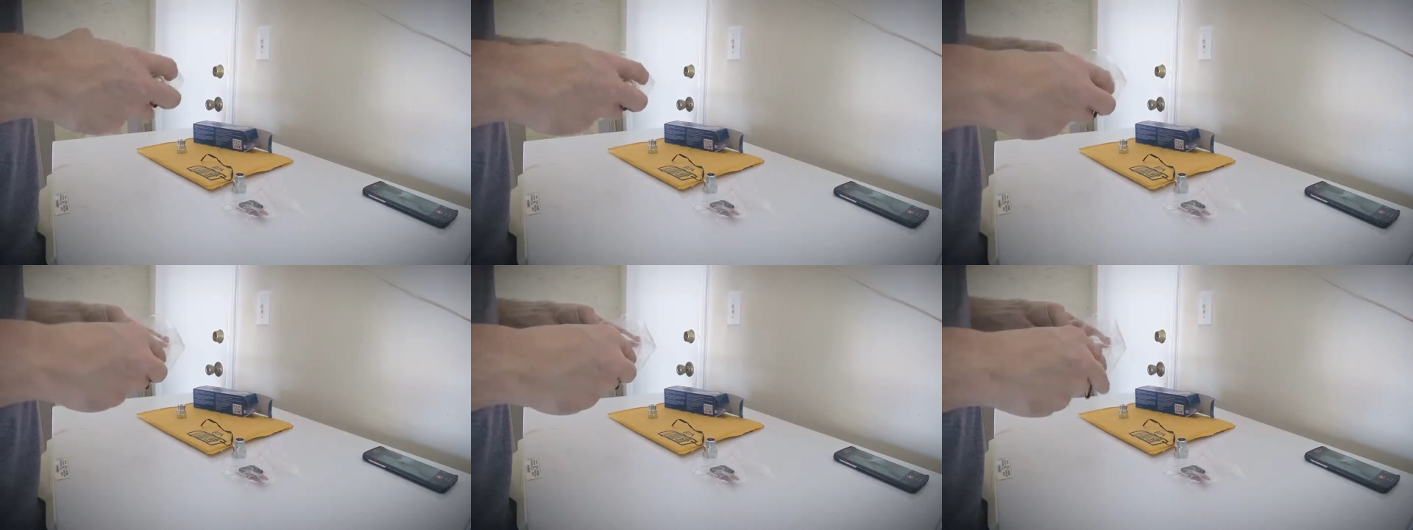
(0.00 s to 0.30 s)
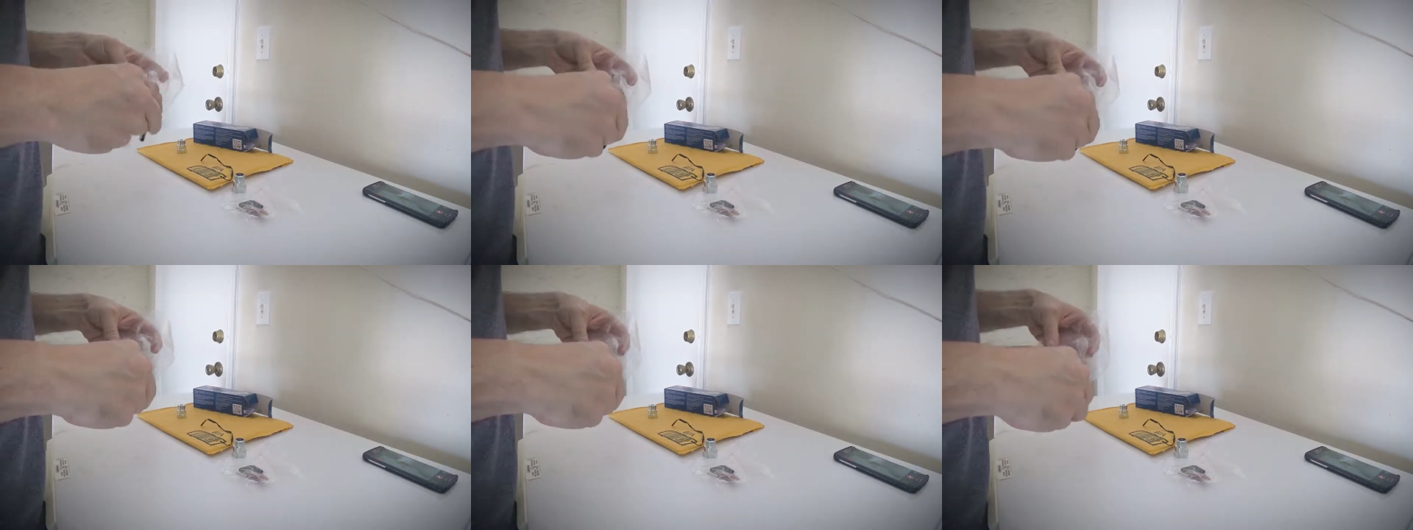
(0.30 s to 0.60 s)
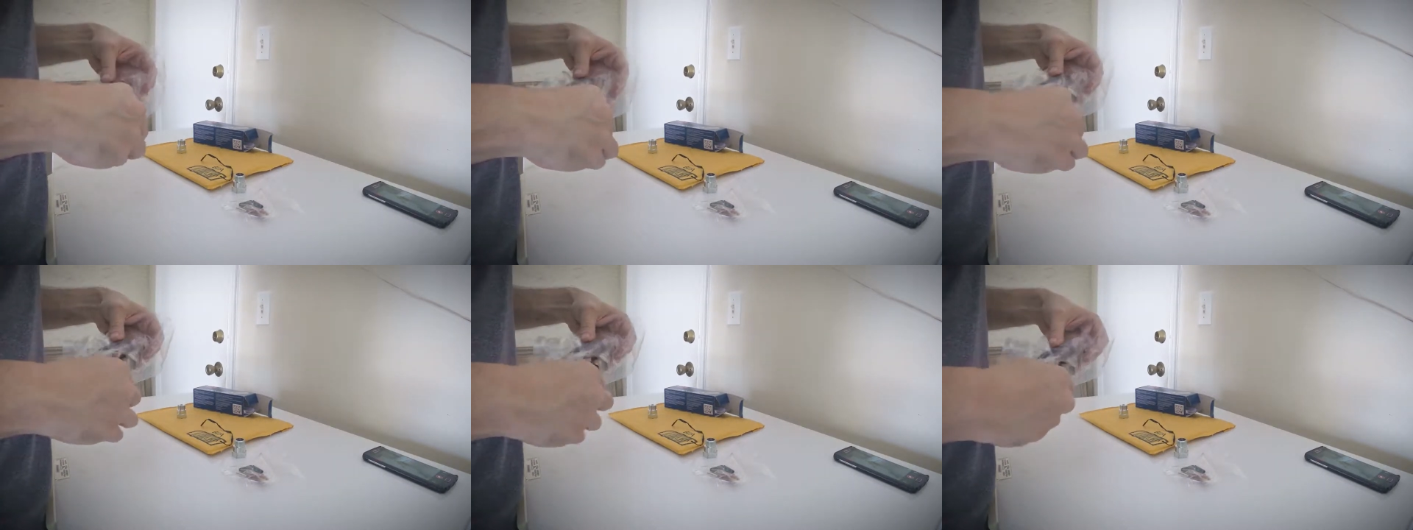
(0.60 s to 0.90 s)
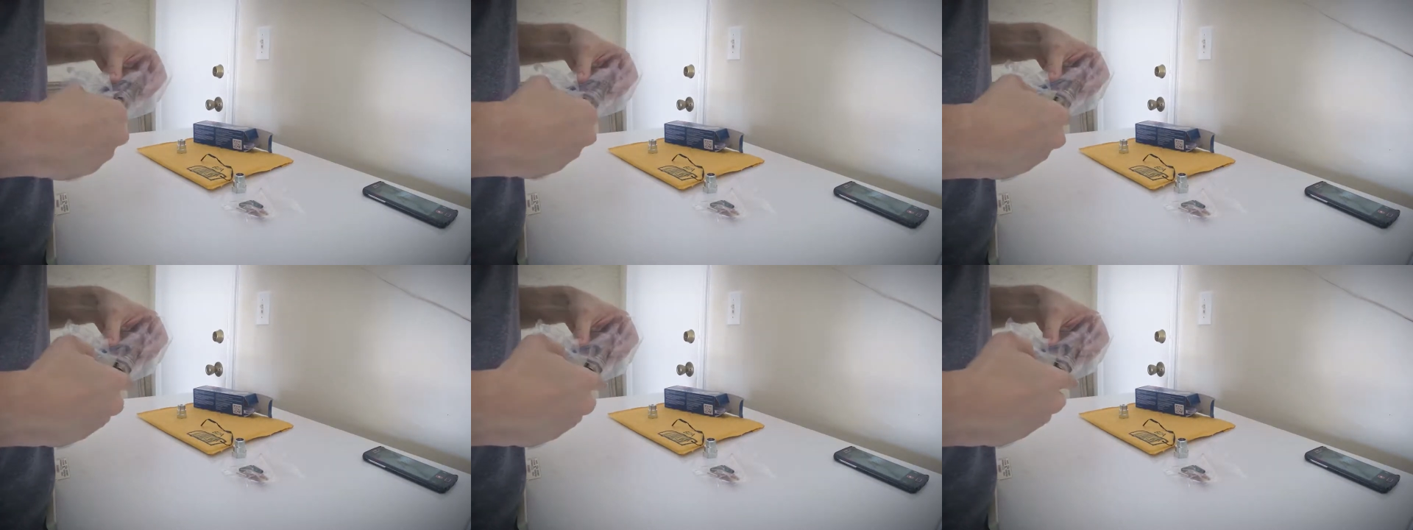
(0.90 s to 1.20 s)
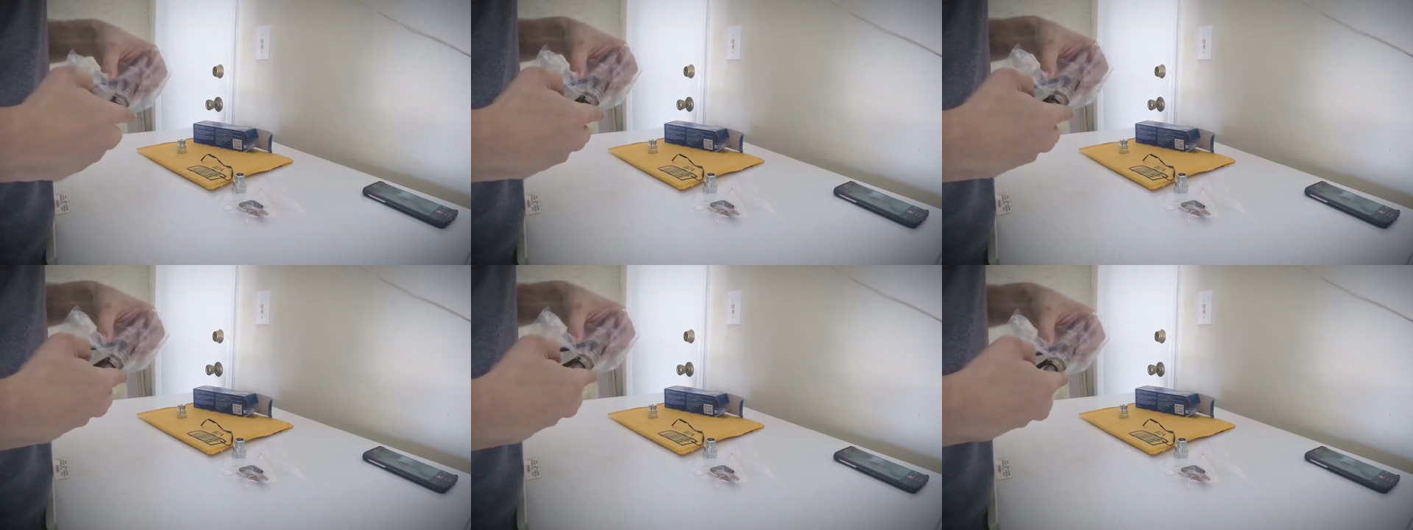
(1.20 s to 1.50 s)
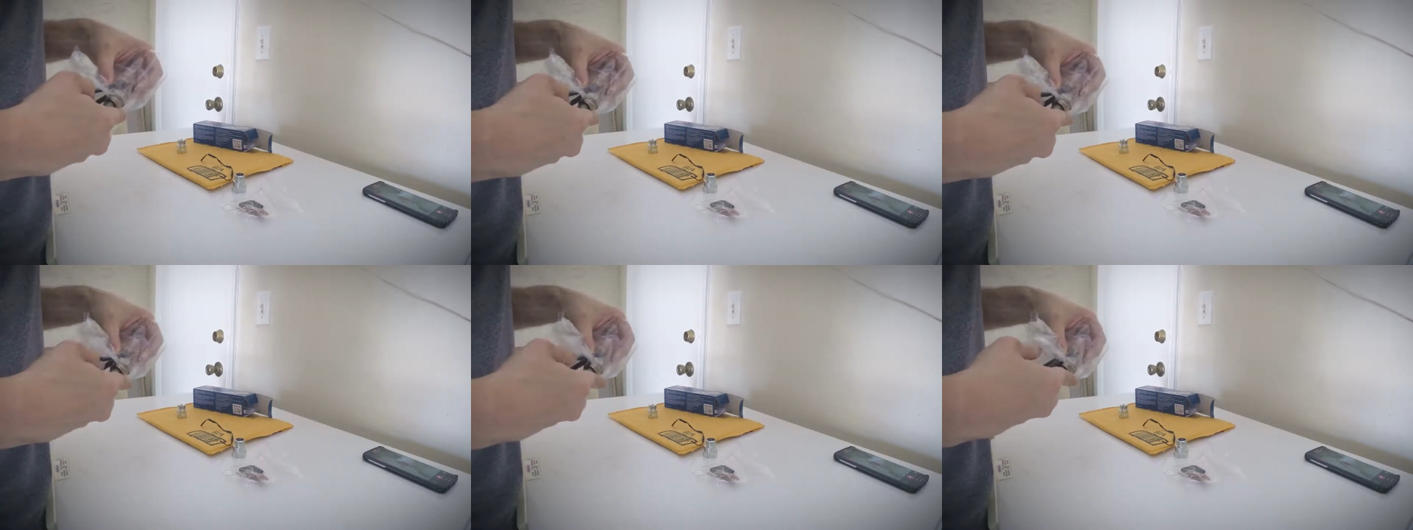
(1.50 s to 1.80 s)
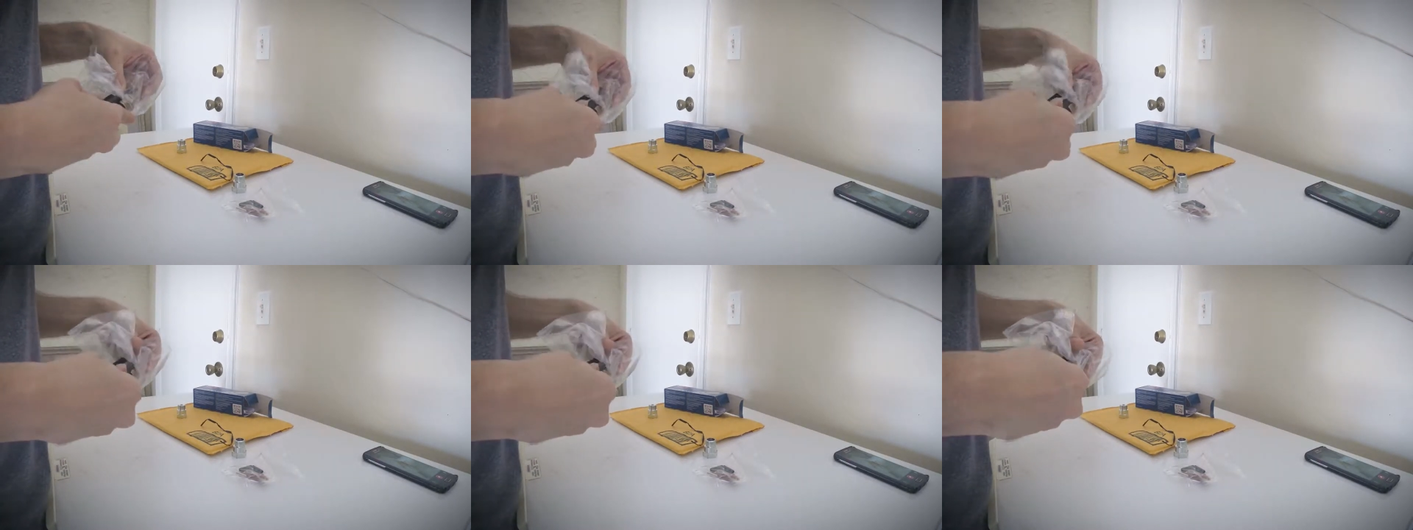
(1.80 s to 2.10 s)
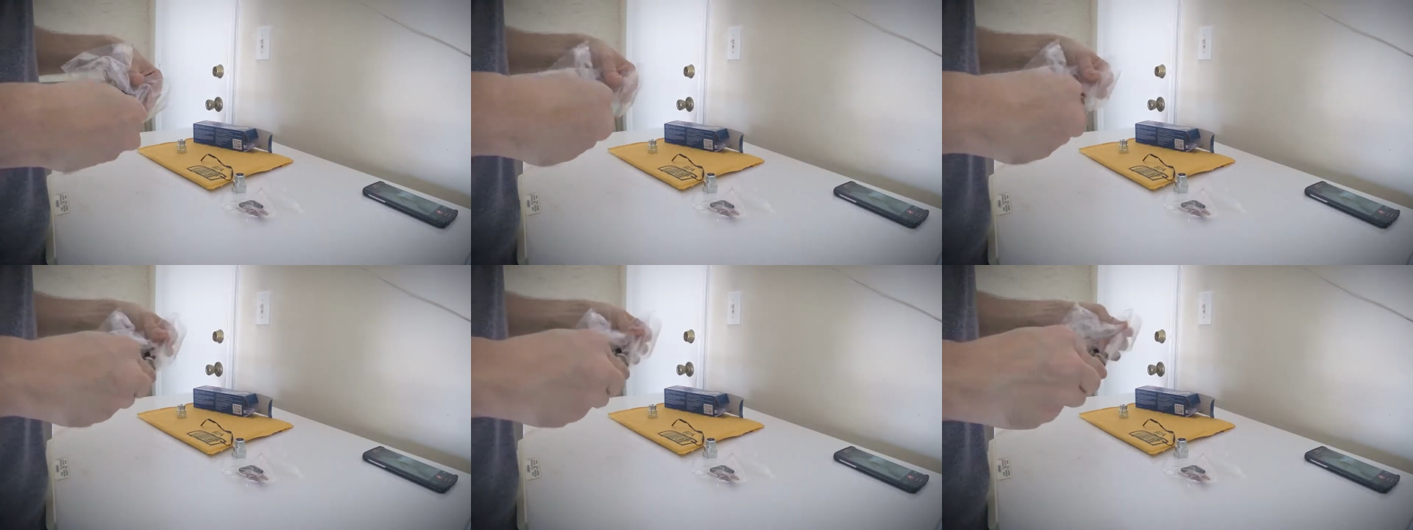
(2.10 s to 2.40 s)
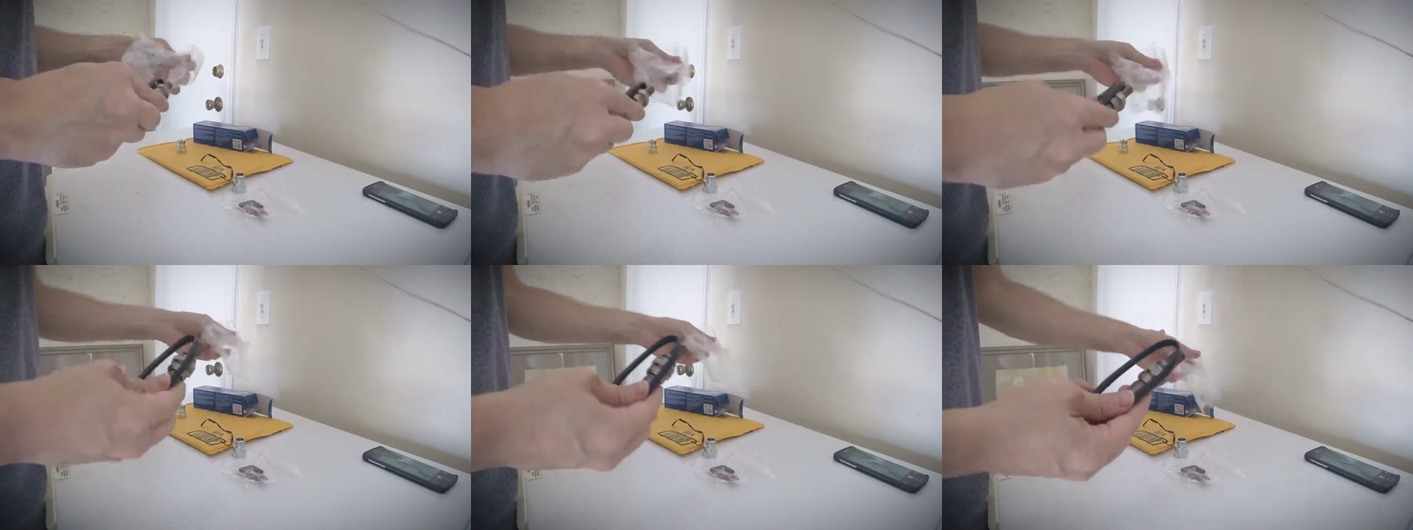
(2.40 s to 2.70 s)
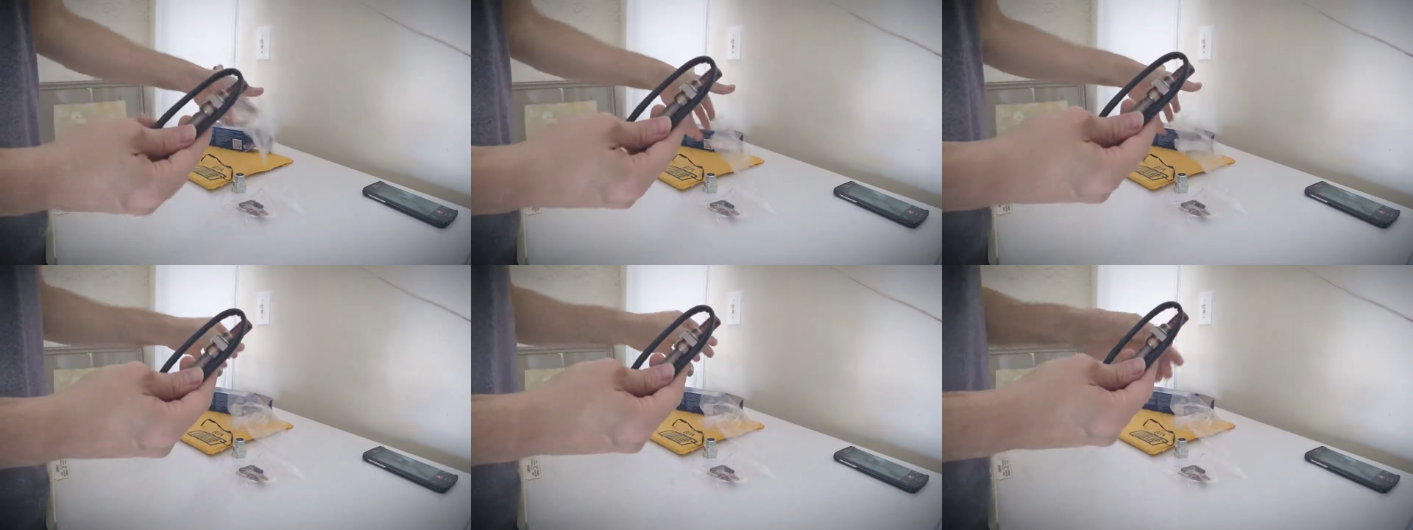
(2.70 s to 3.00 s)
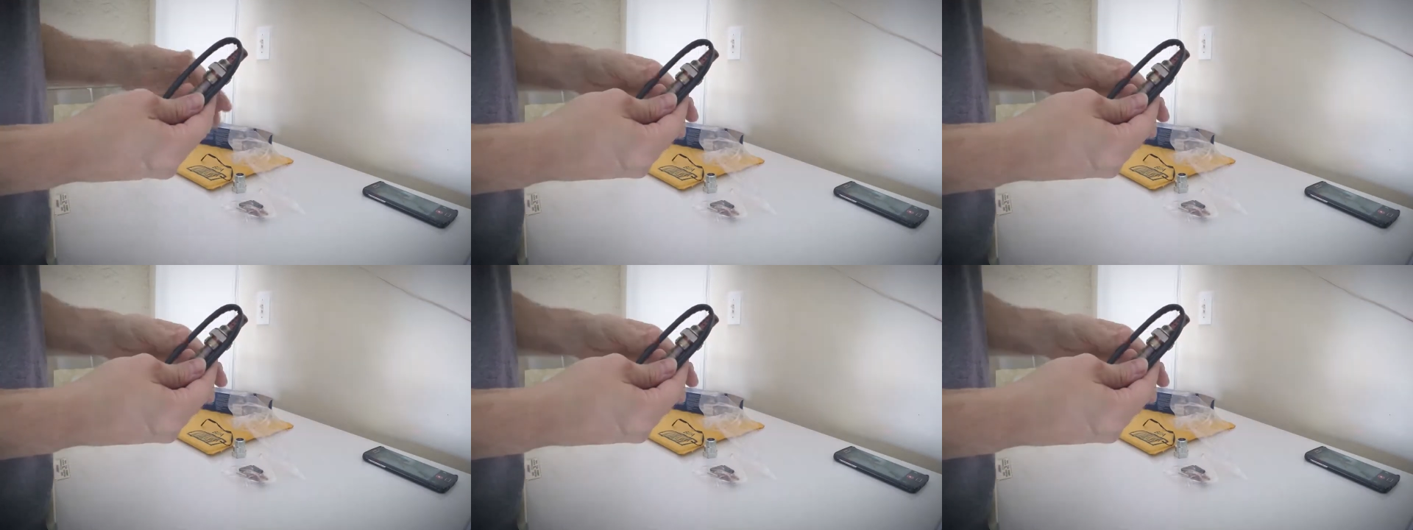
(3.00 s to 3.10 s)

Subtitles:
(no speaker visible)